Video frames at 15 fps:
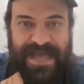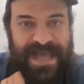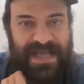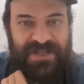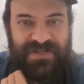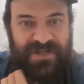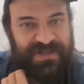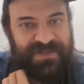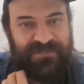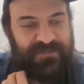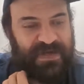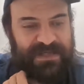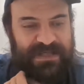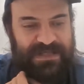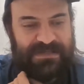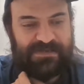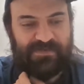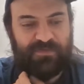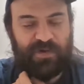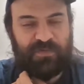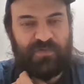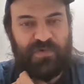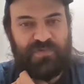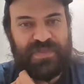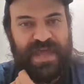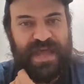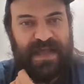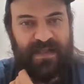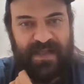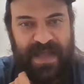and just fucking recruit
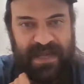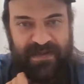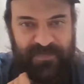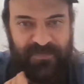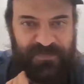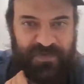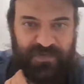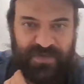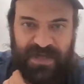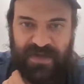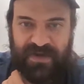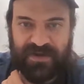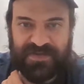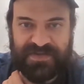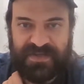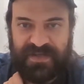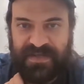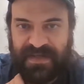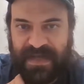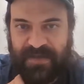the hell out of a few years